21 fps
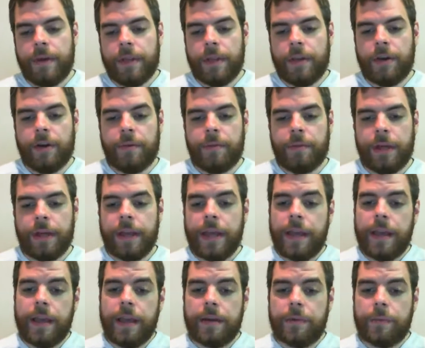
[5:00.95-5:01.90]
I'm like,
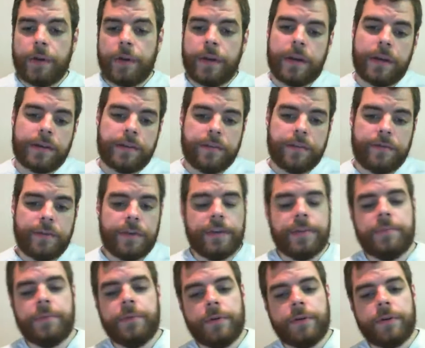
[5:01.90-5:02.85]
hey, can we connect on
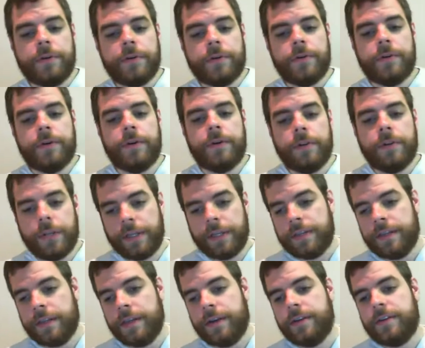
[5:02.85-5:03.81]
Facebook or
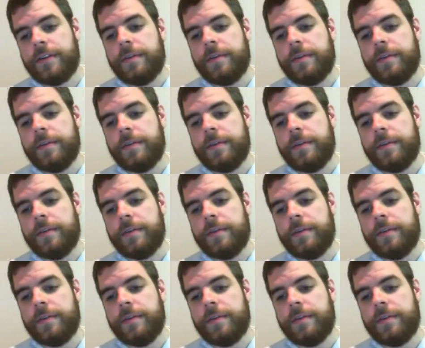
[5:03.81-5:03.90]
LinkedIn or